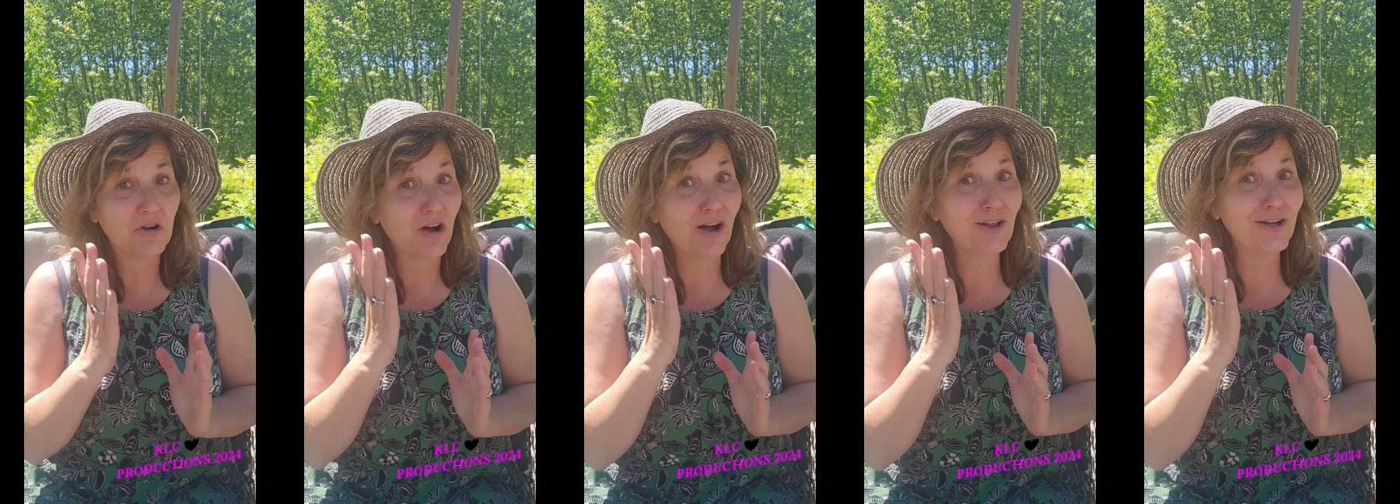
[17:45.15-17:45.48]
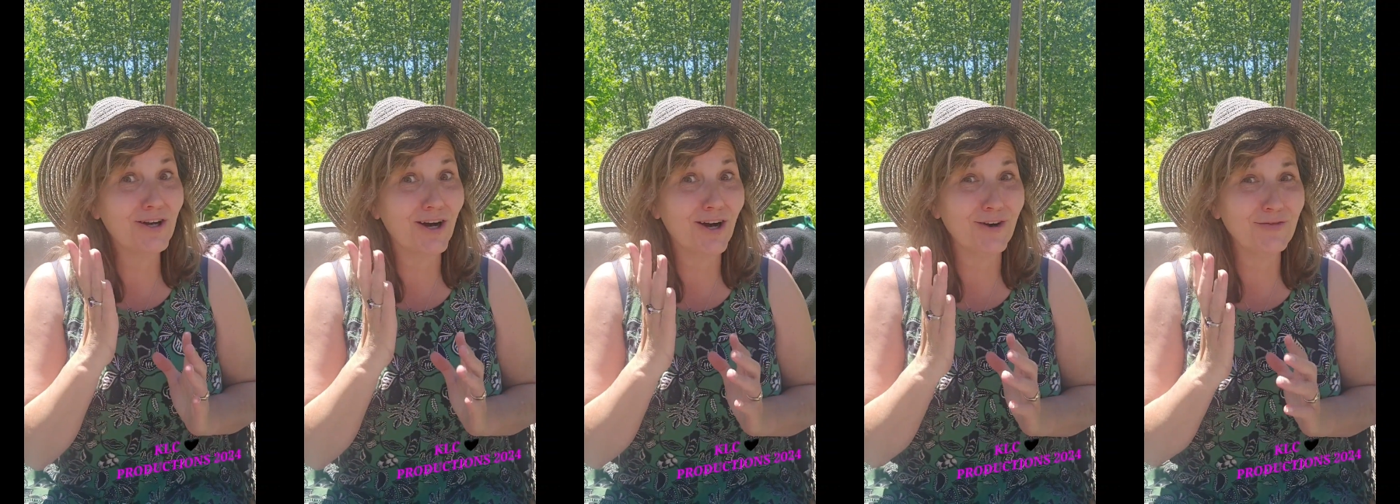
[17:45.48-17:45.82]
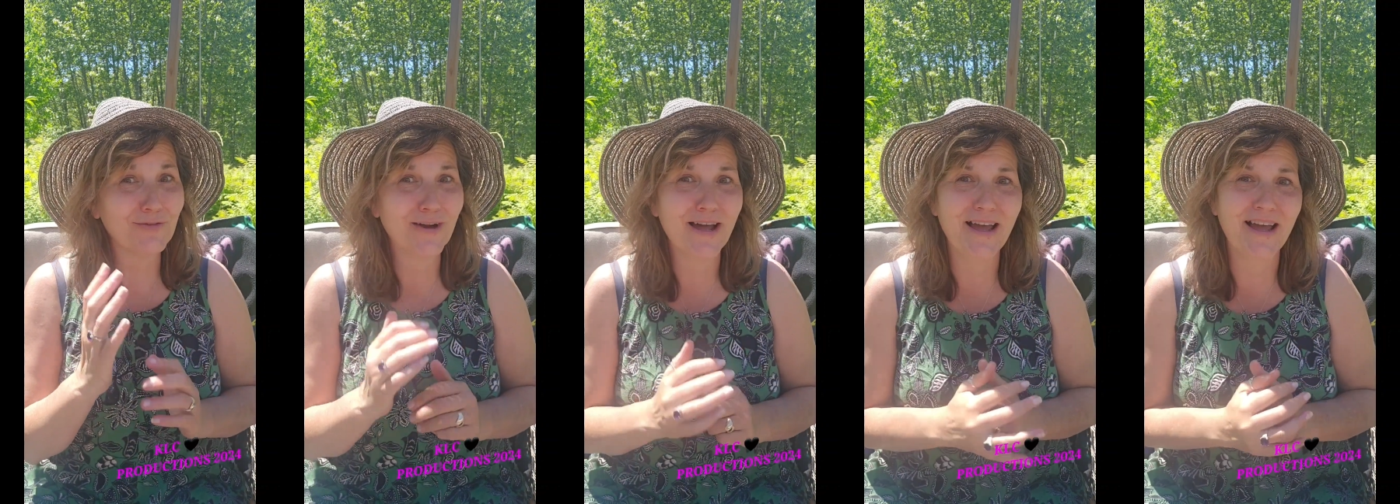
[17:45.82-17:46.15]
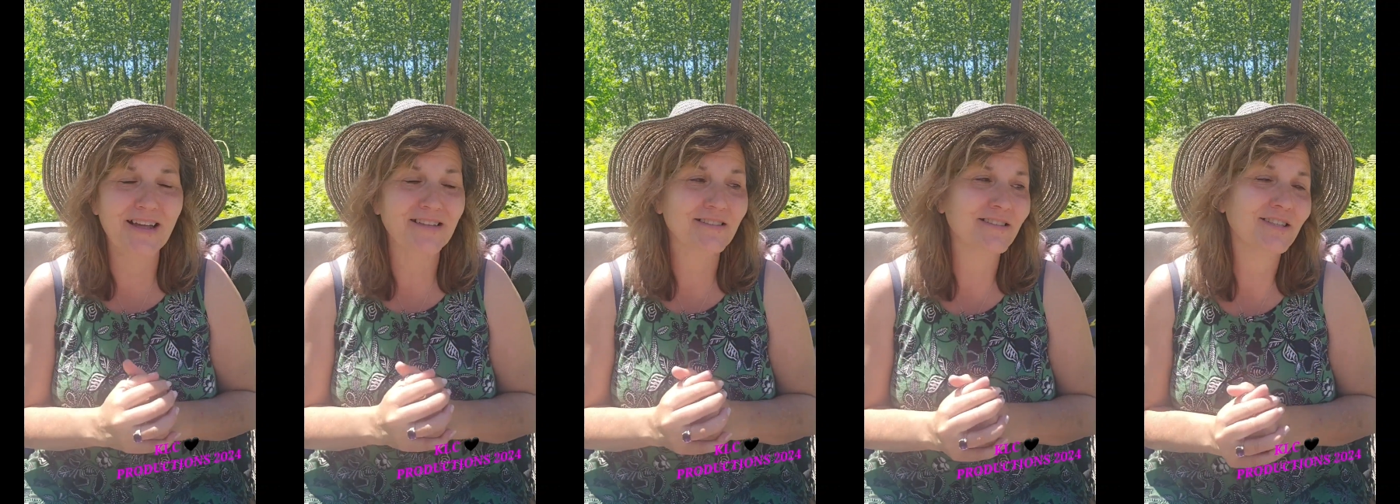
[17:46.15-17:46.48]
Call a
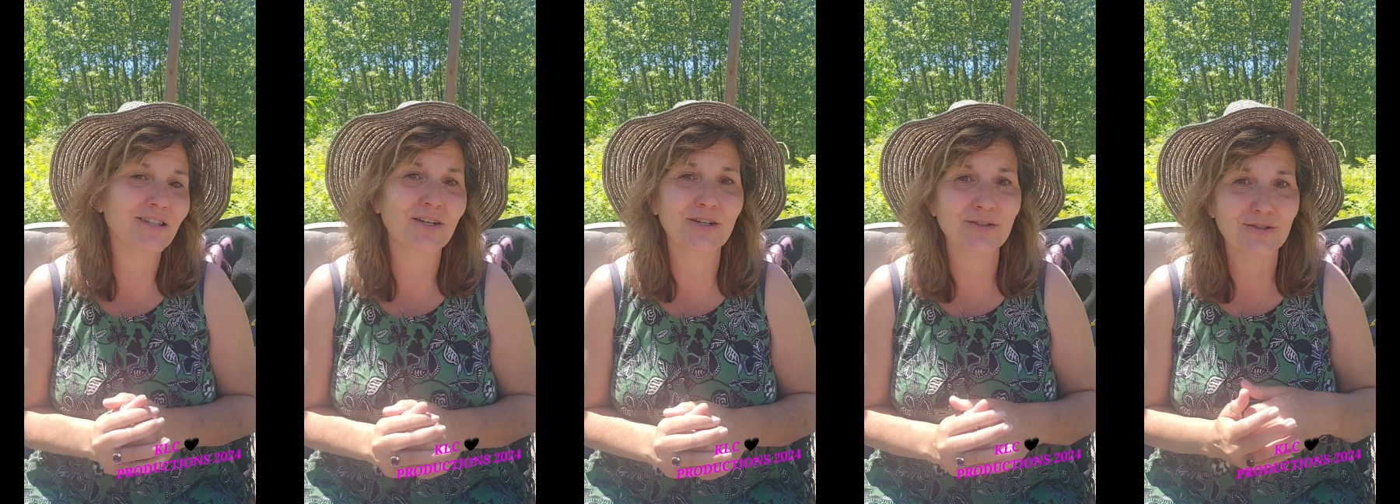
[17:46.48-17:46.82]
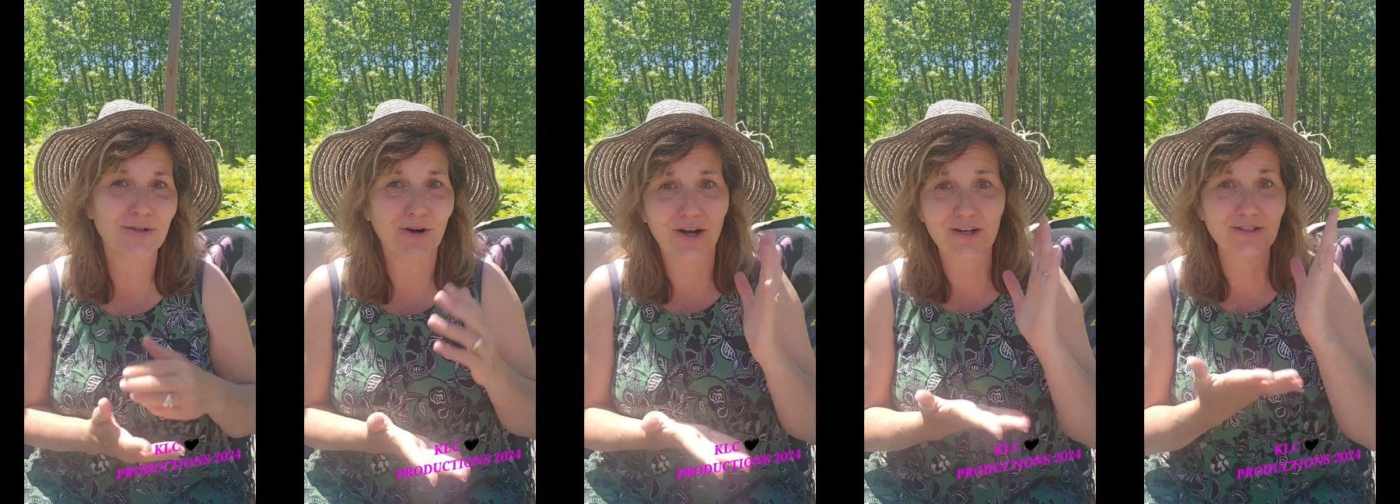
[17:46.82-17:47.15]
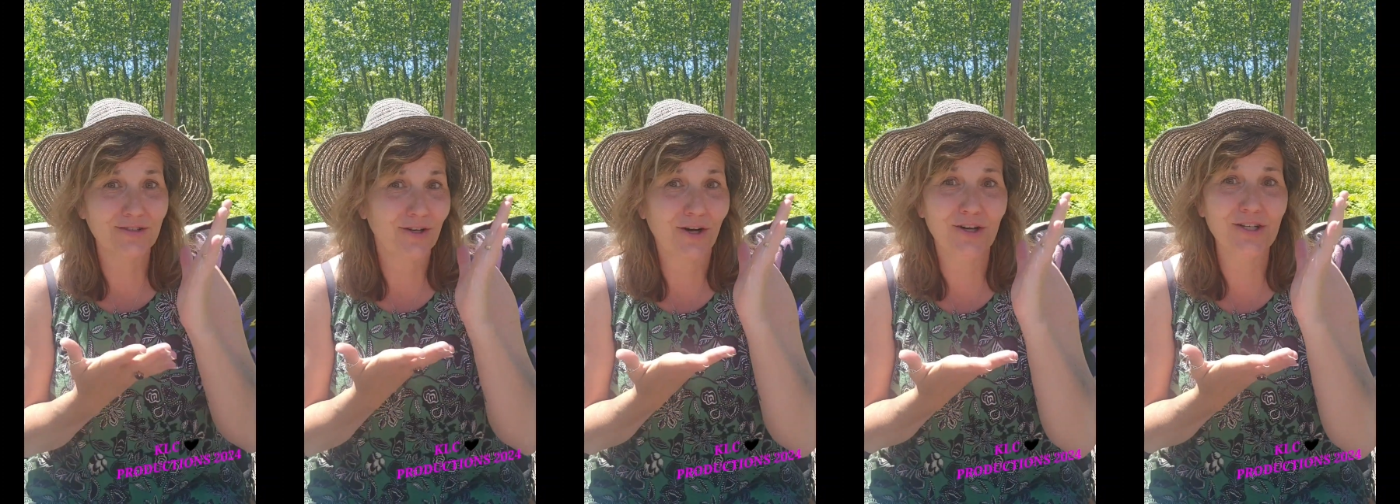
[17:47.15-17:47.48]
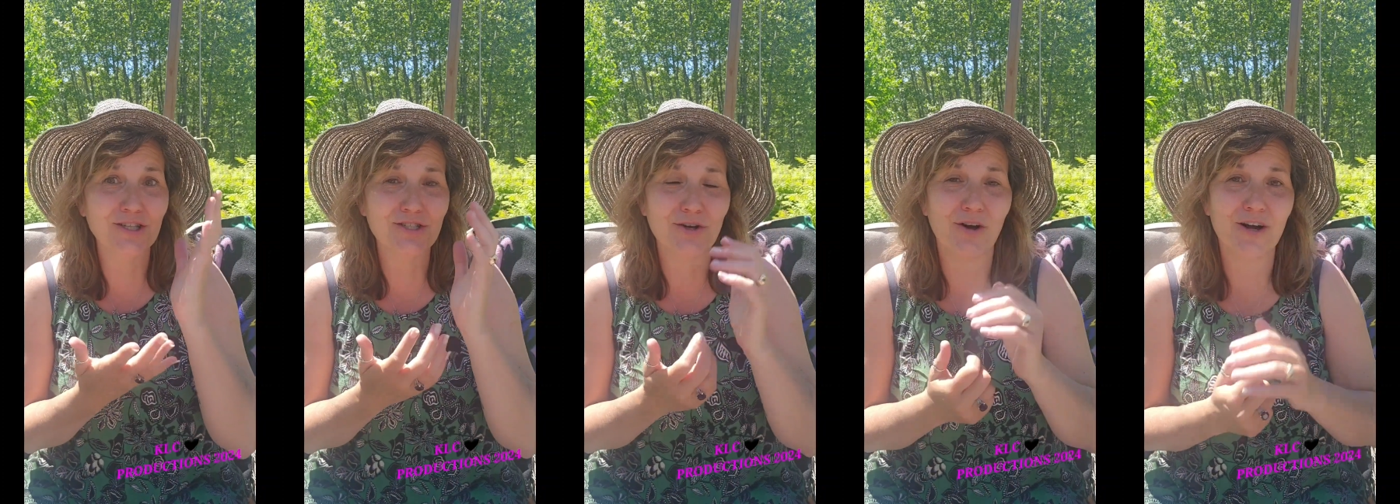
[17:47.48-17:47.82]
girlfriend, you know, call
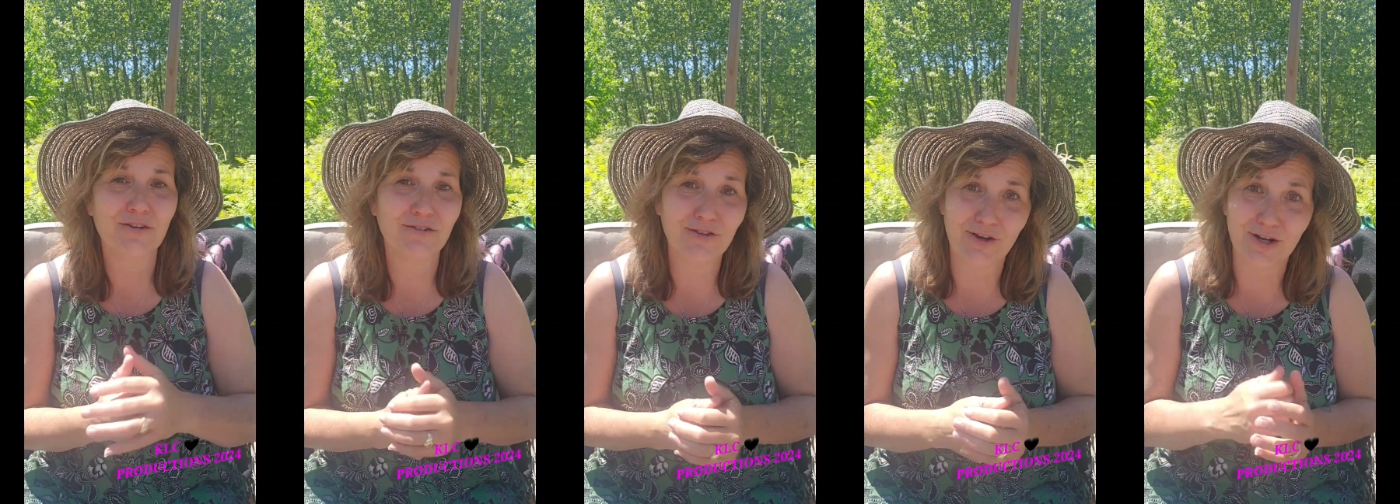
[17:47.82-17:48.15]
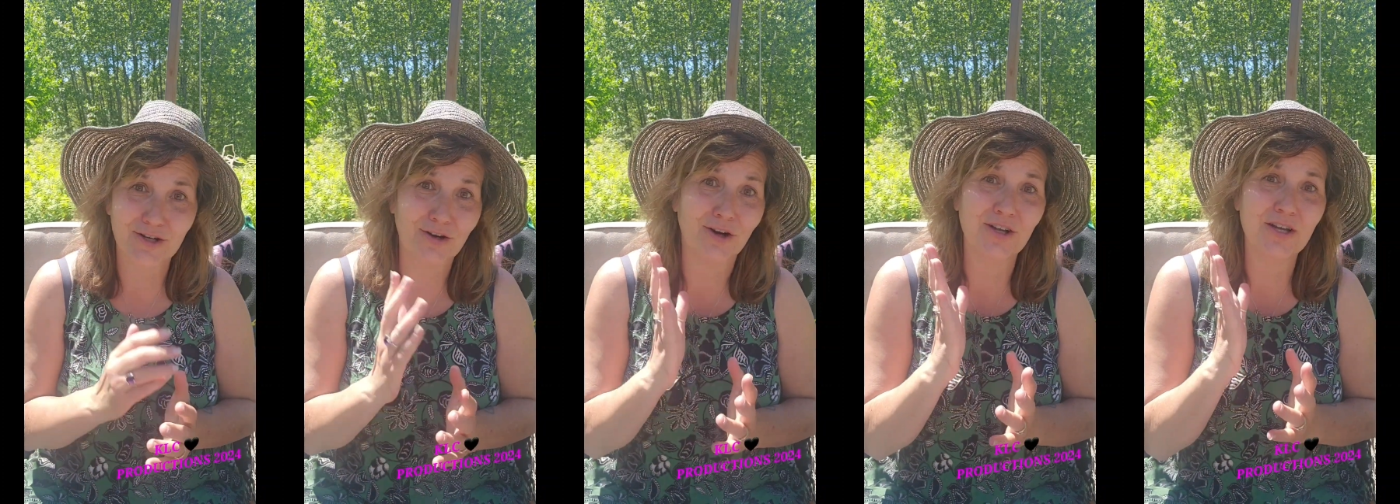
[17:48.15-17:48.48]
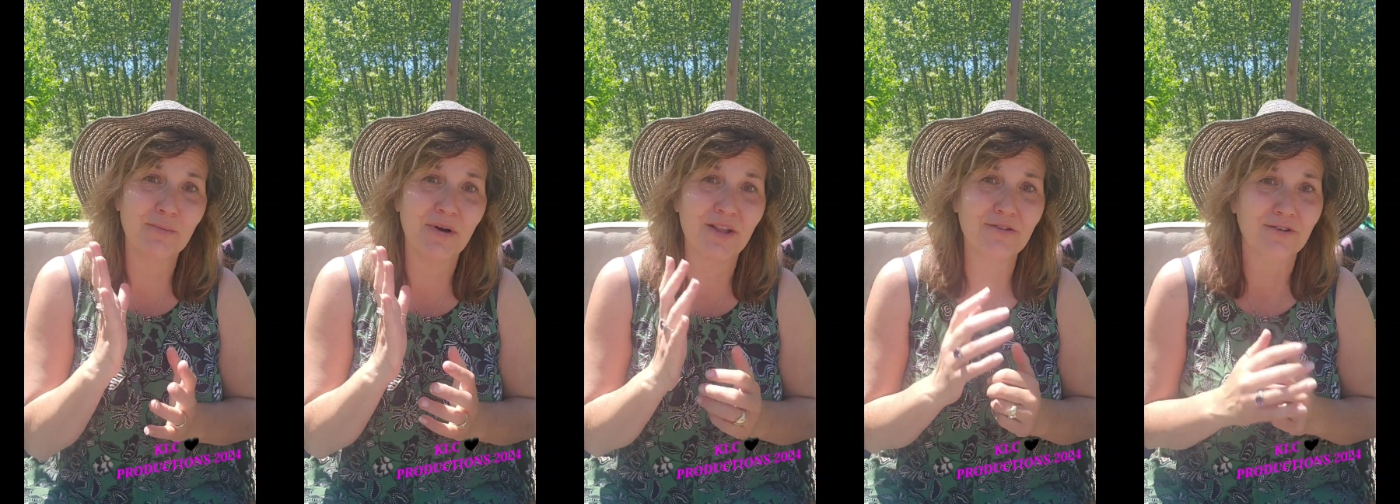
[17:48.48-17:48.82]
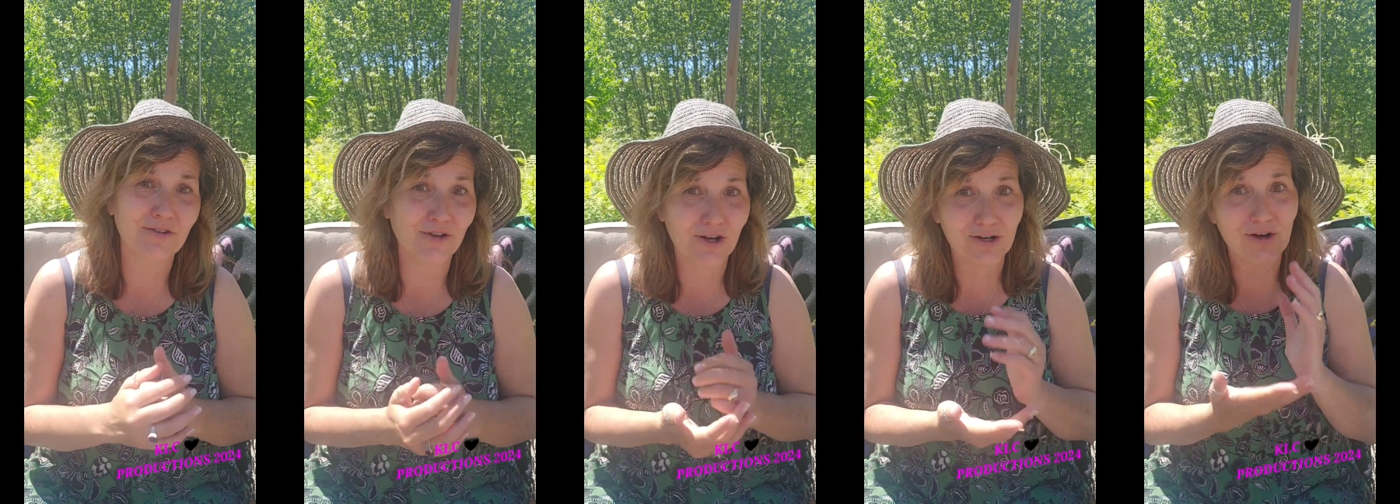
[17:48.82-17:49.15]
call your daughter-in-law, call your
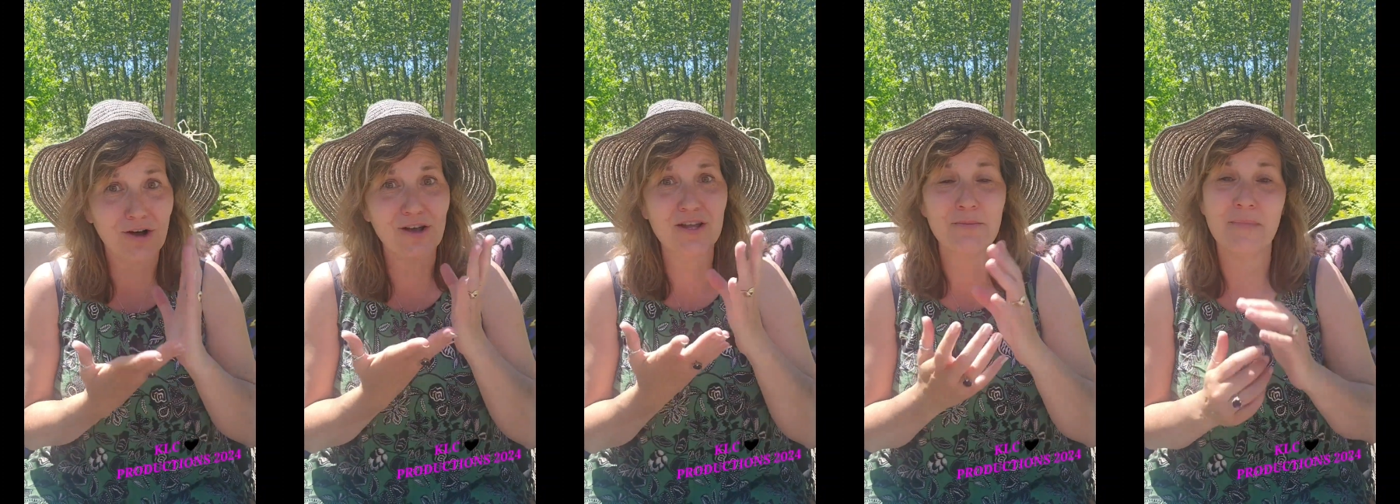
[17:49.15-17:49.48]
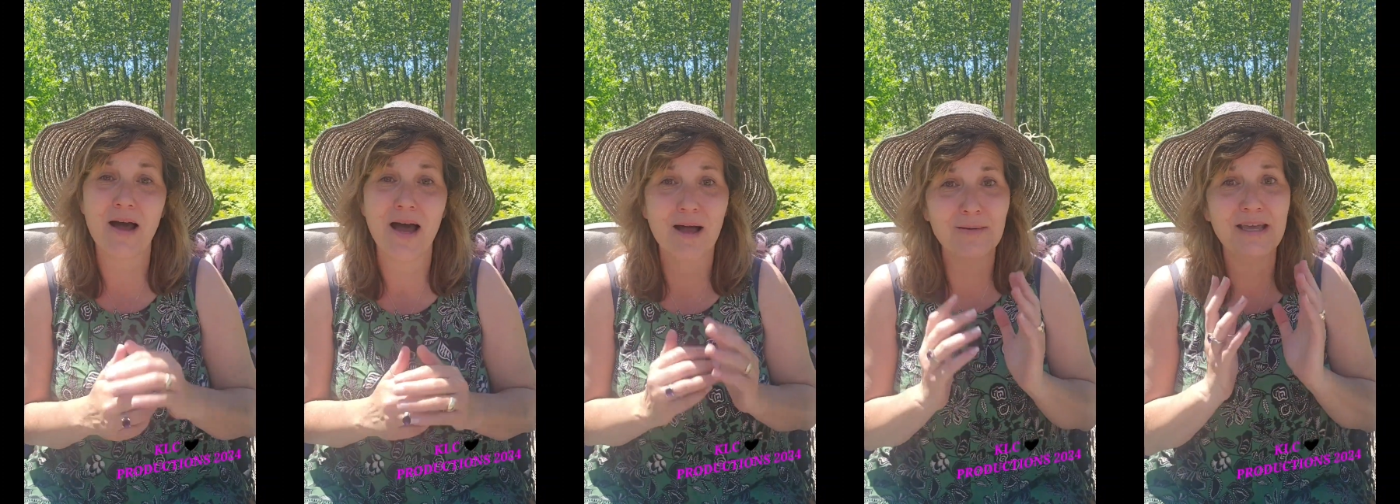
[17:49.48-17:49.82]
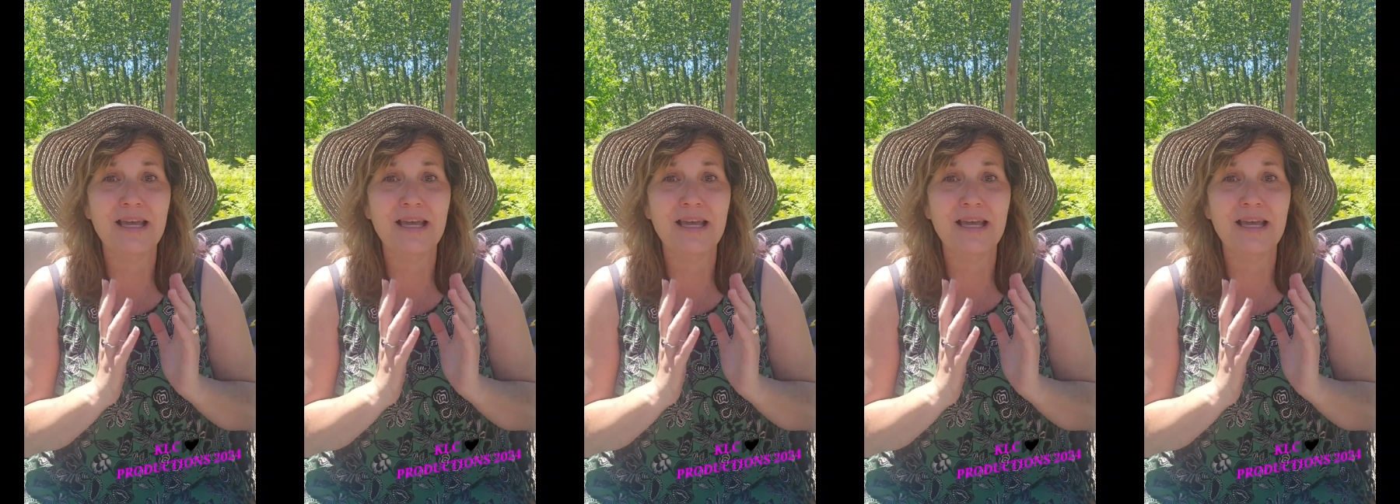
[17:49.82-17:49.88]
mother-in-law, call your mom.